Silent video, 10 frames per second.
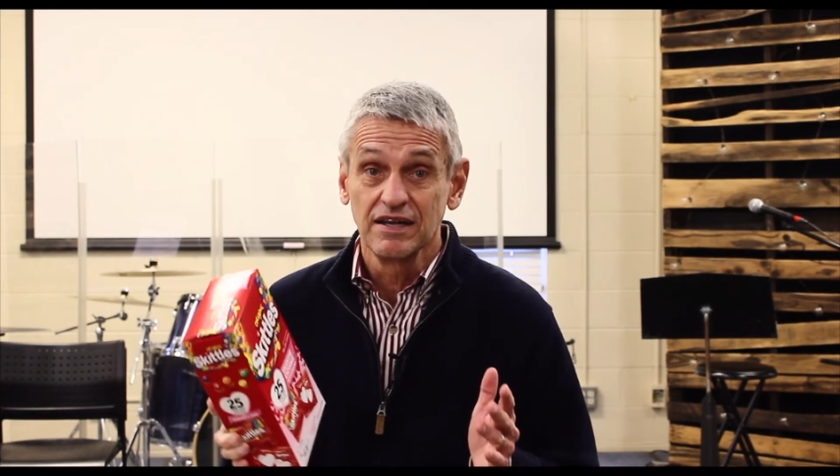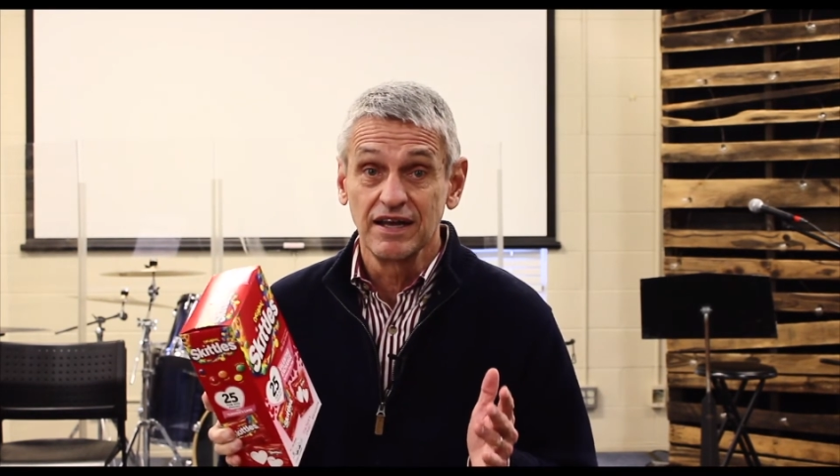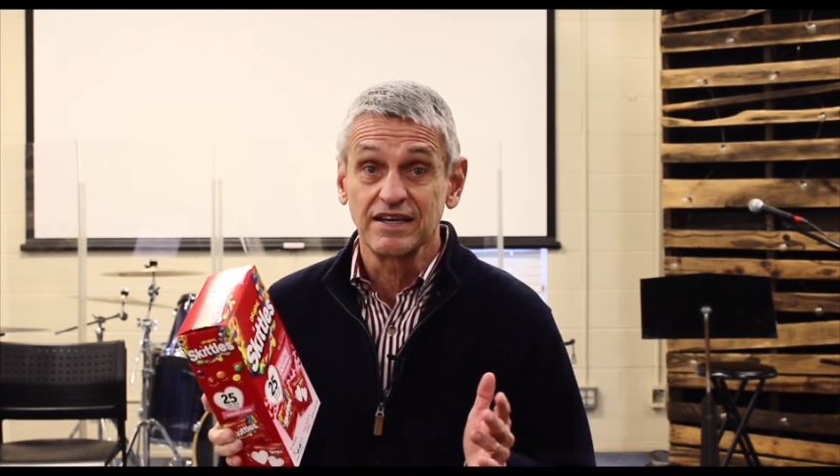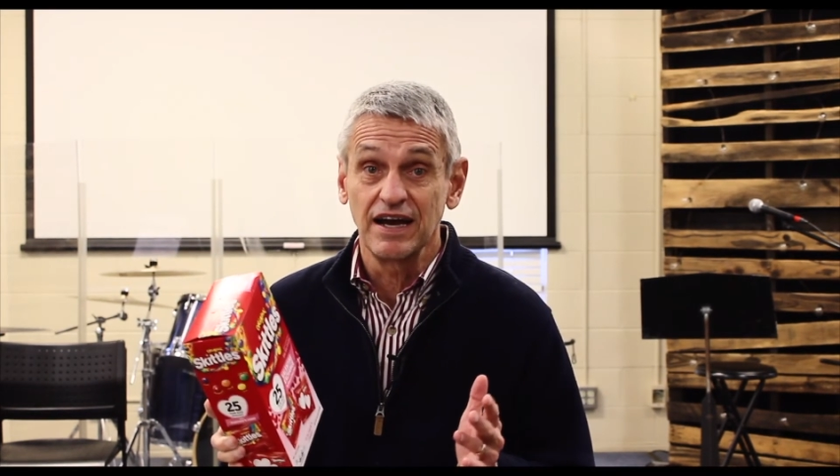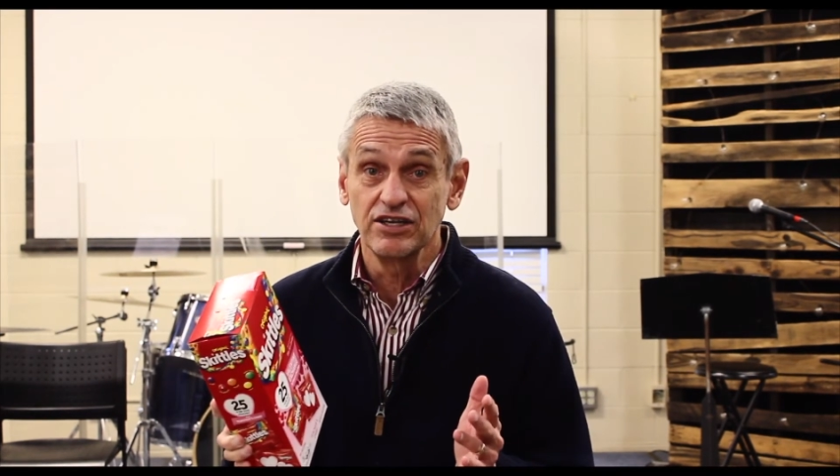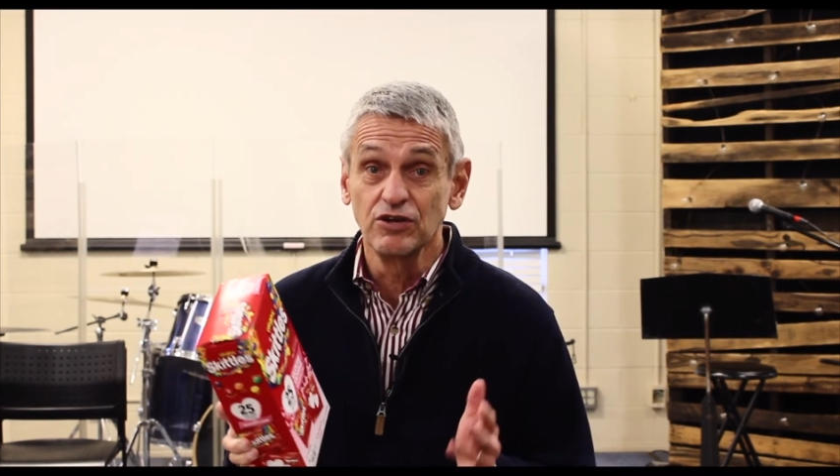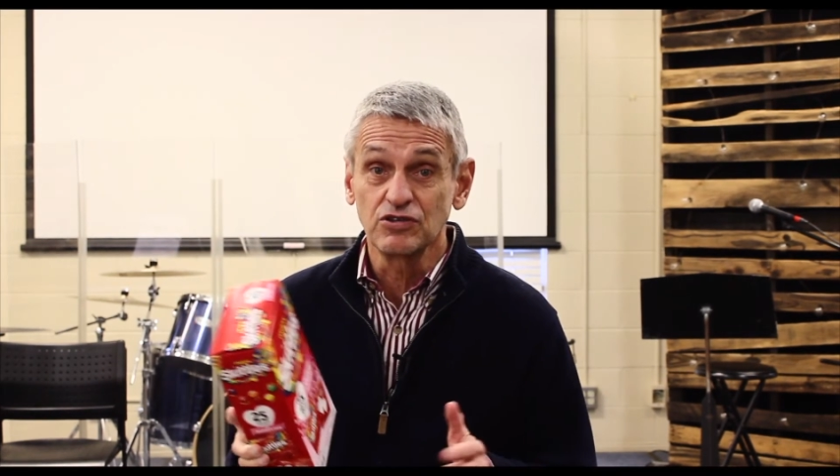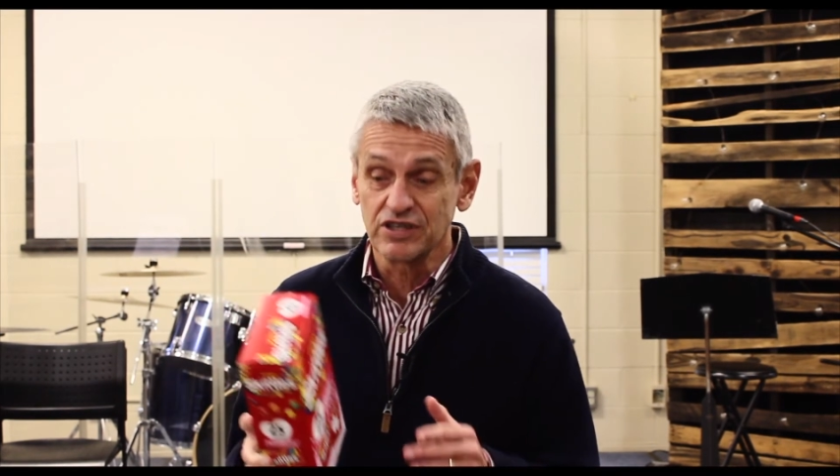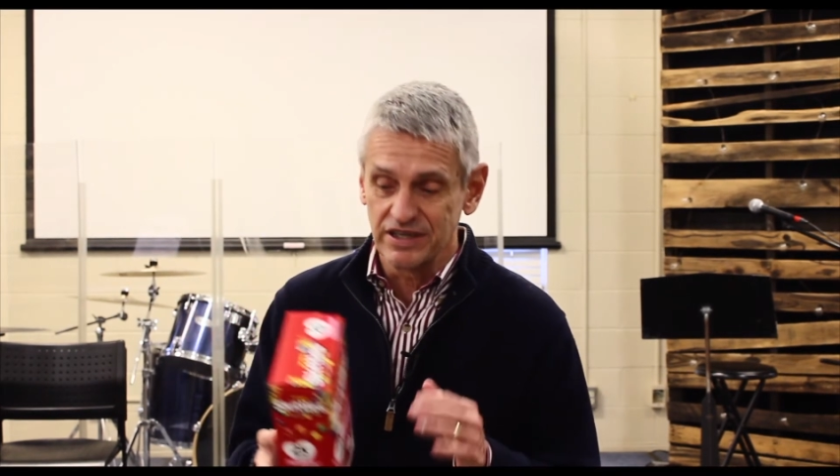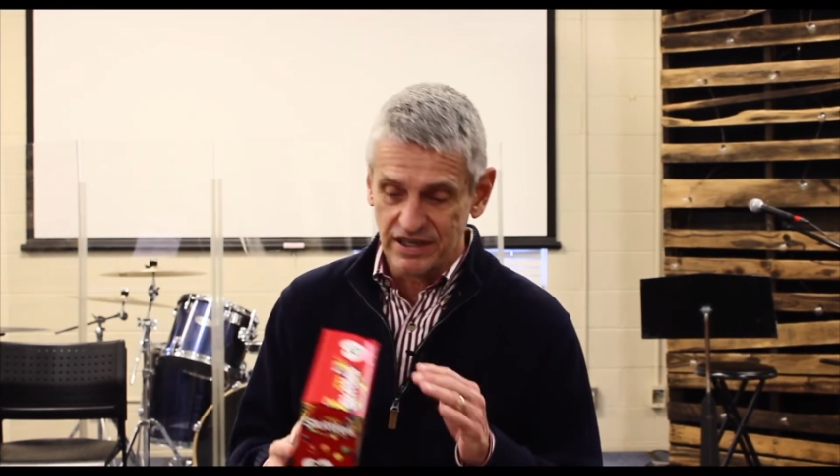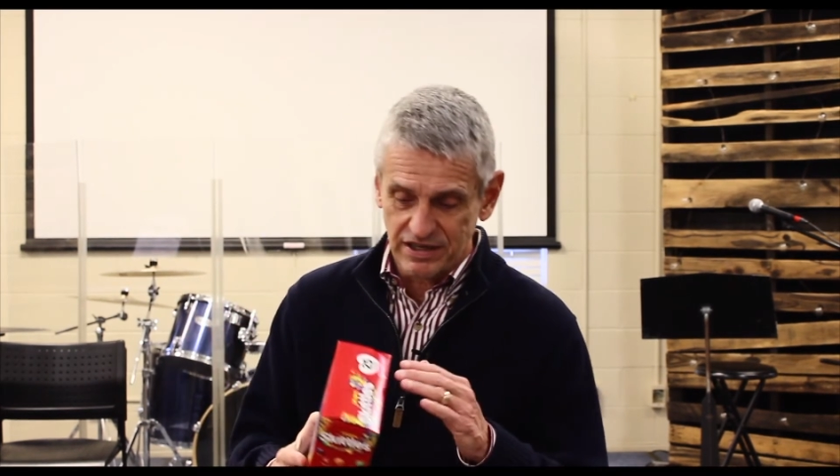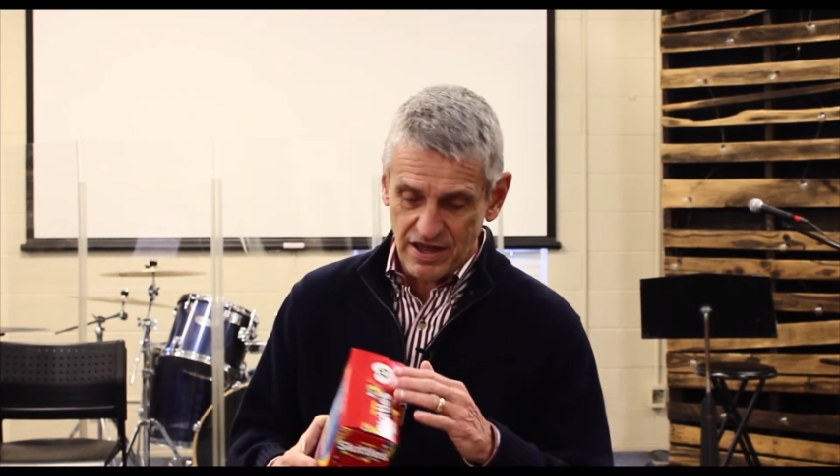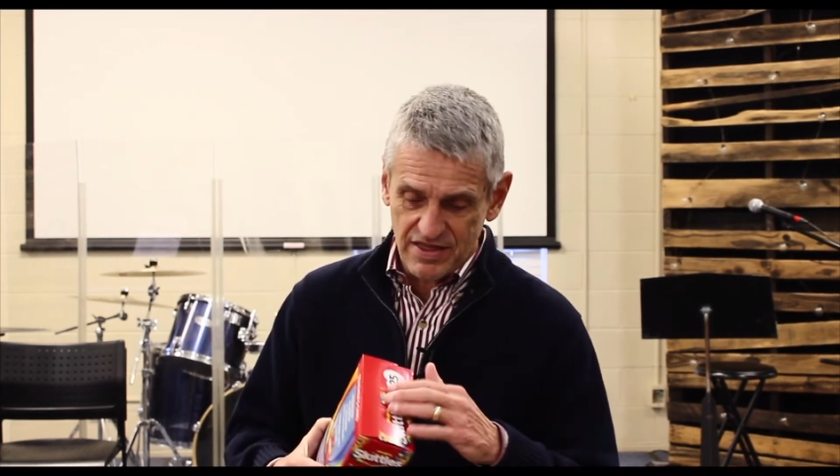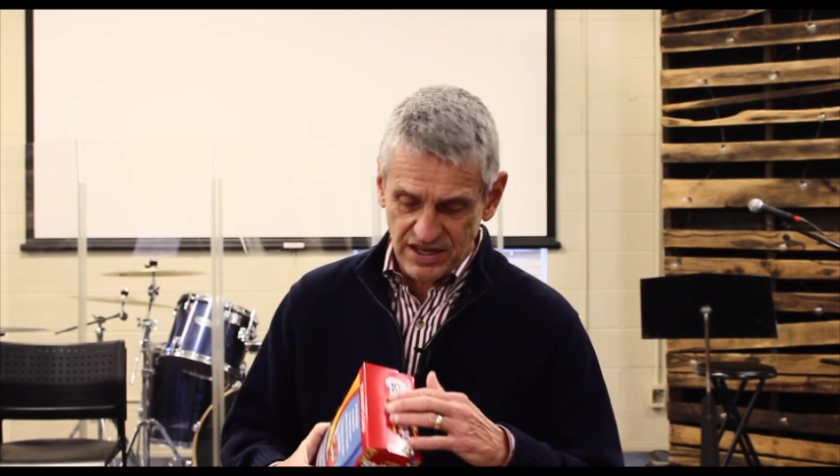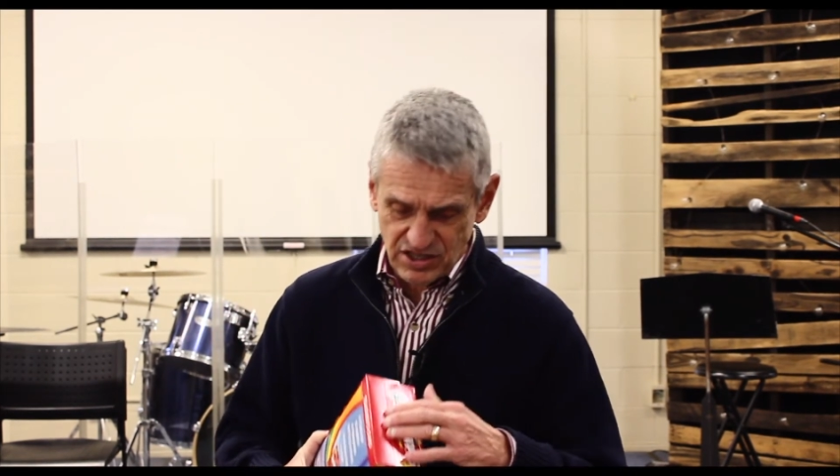like I used to eat.
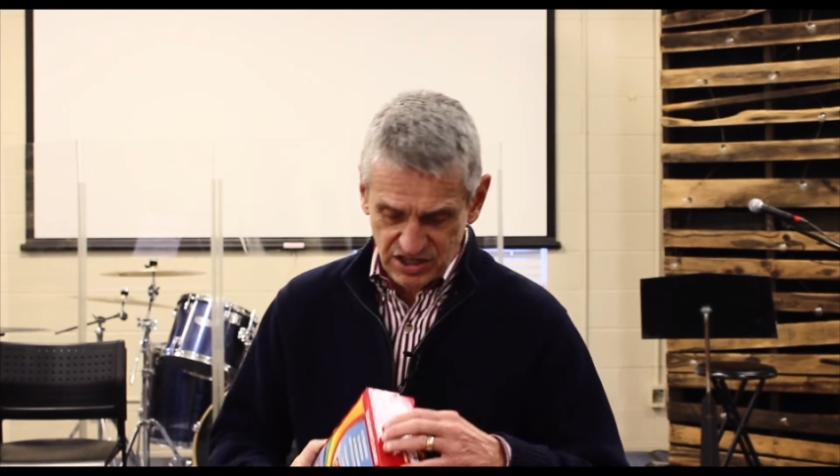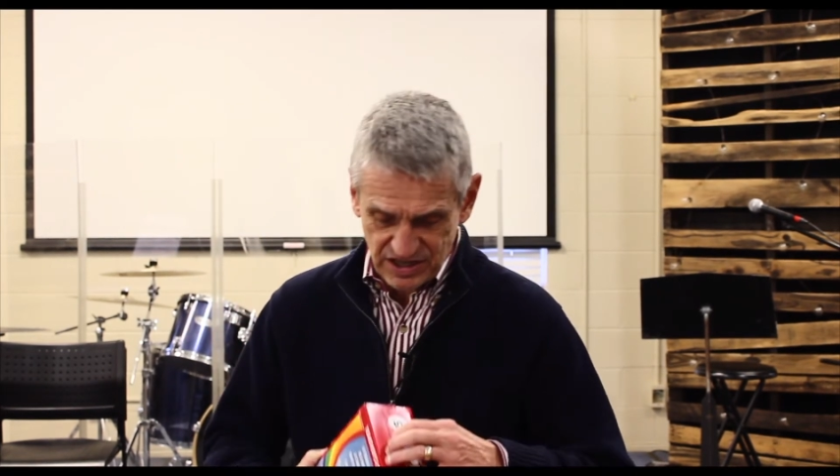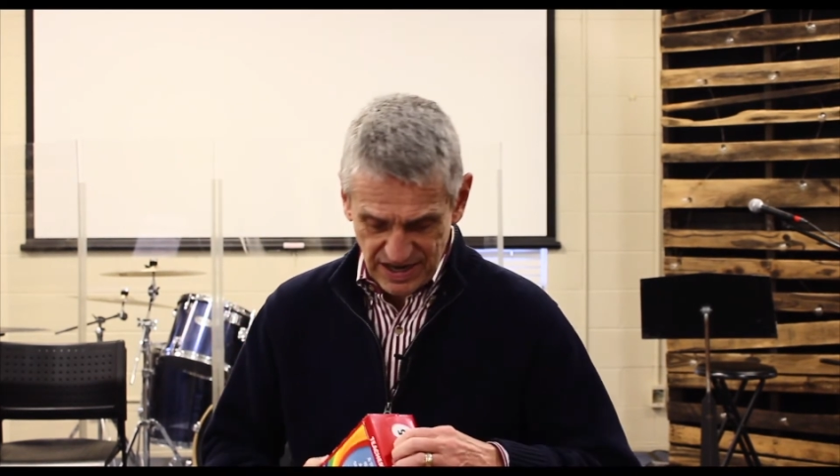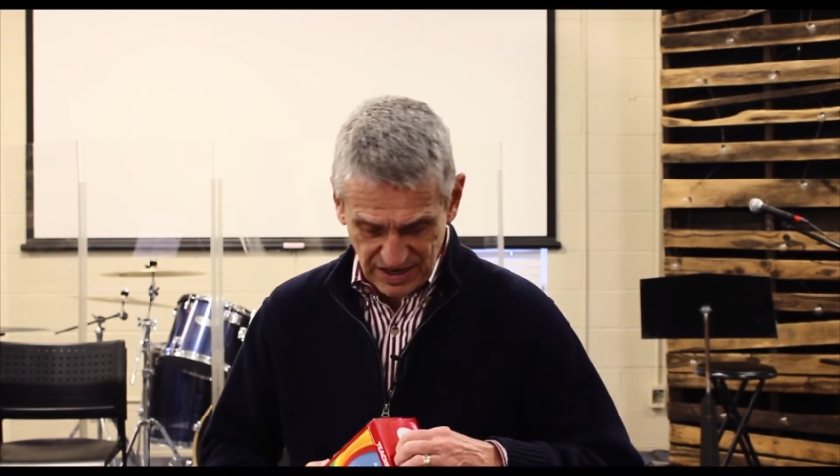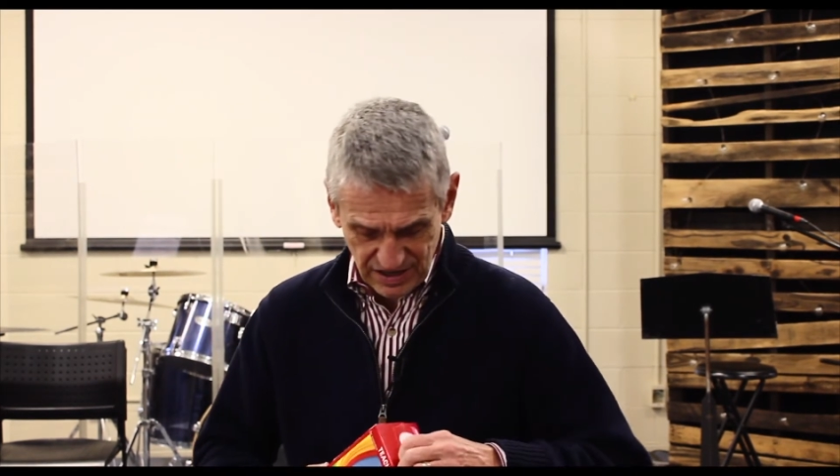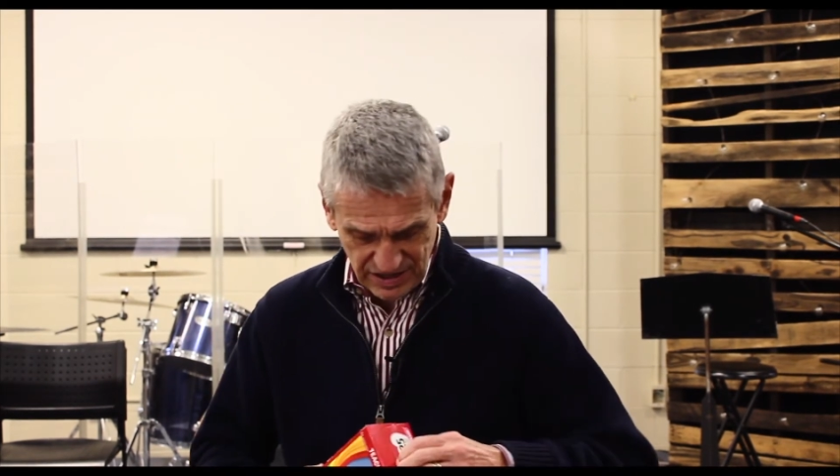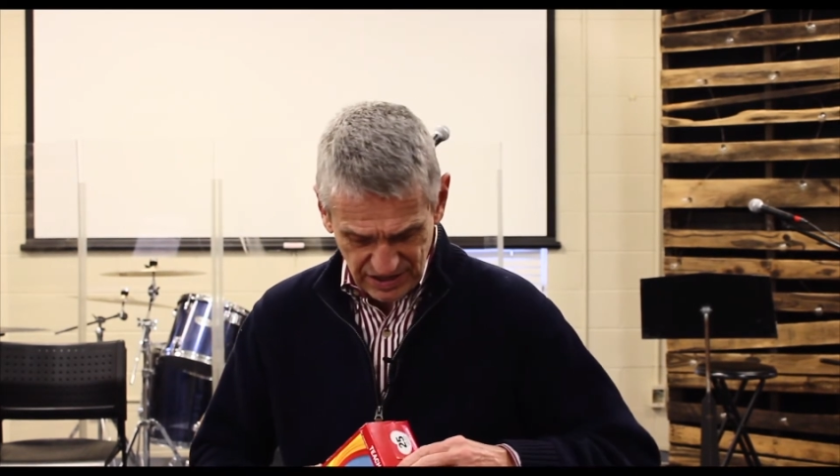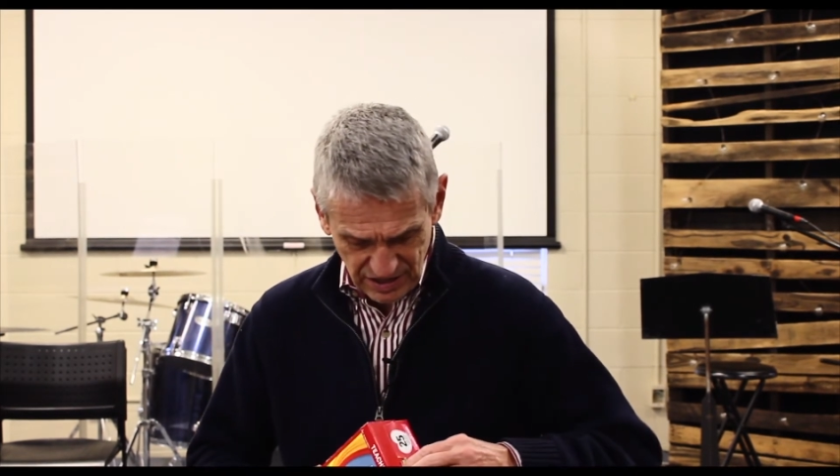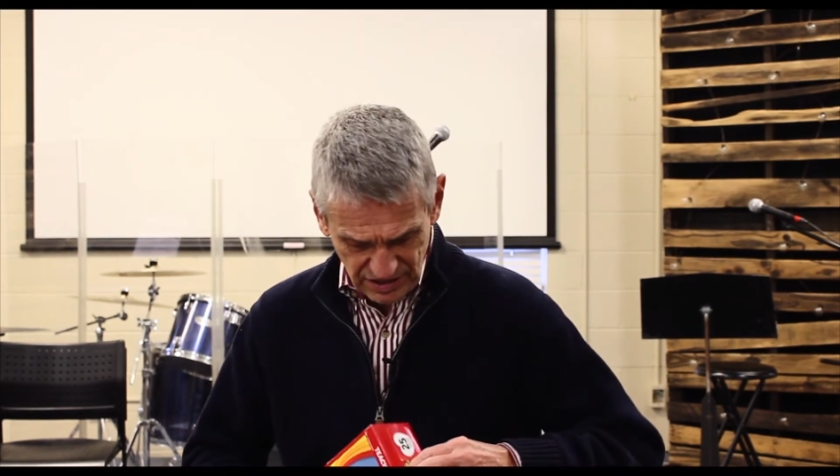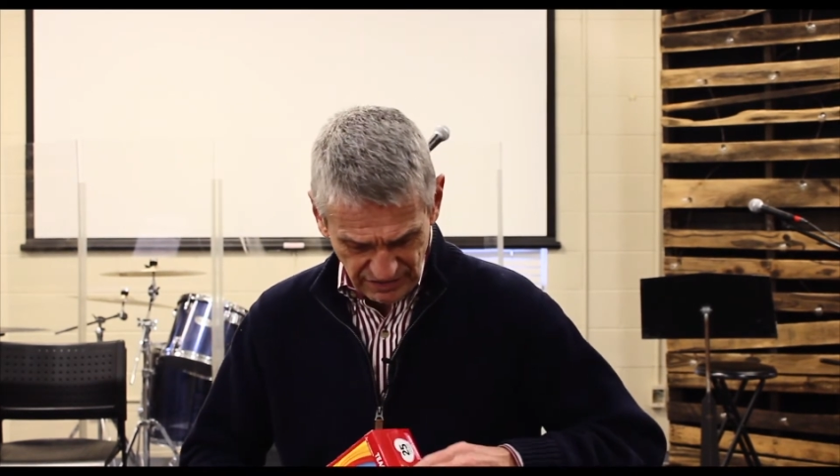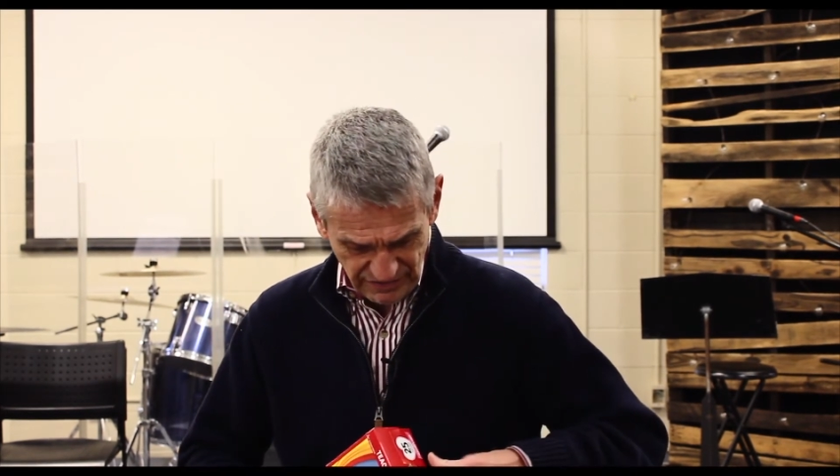This is a little